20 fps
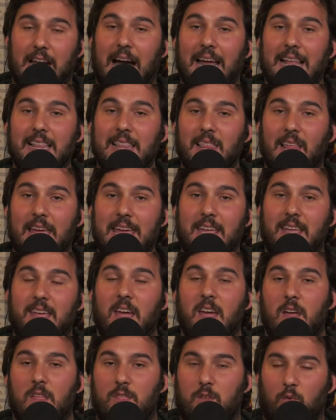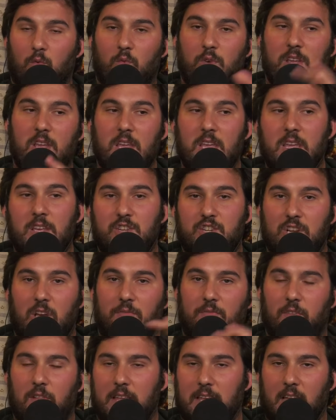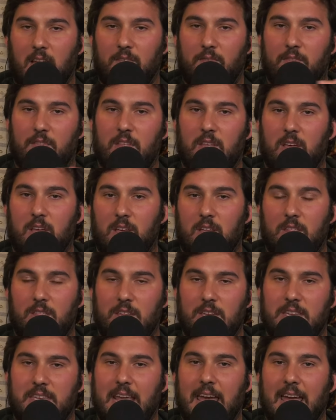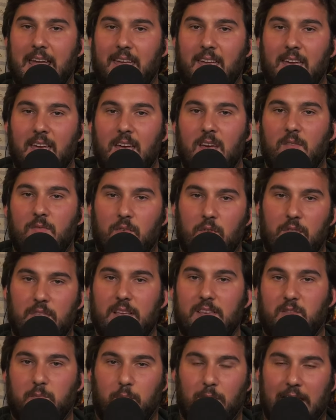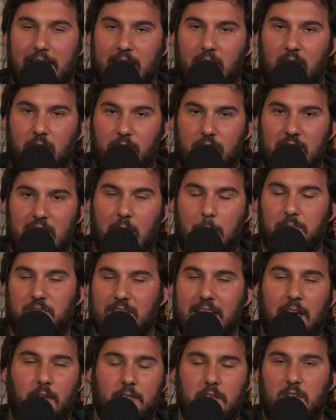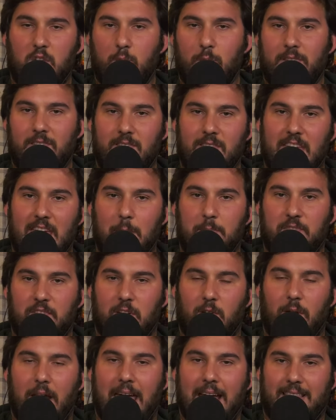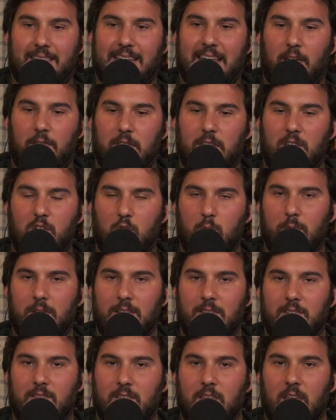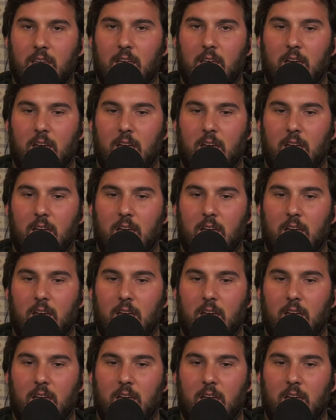I like the reshuffling of the deck for this Planet of the Apes and how the humans and the apes interact, and how the humans